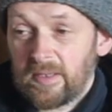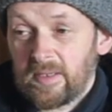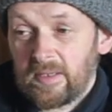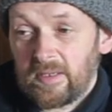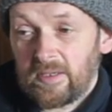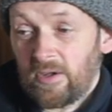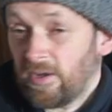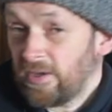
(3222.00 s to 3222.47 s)

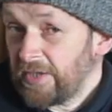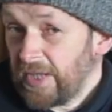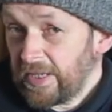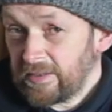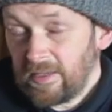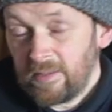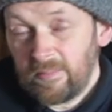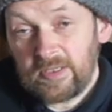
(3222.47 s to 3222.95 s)
And all
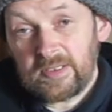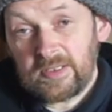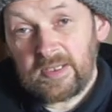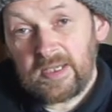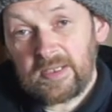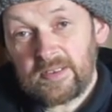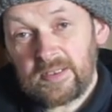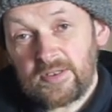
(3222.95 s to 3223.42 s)
that came in in the
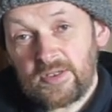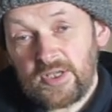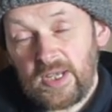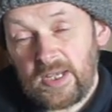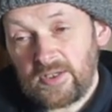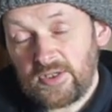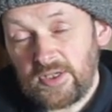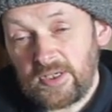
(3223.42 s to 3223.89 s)
18th
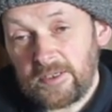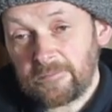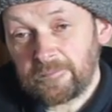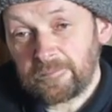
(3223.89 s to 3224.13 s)
century.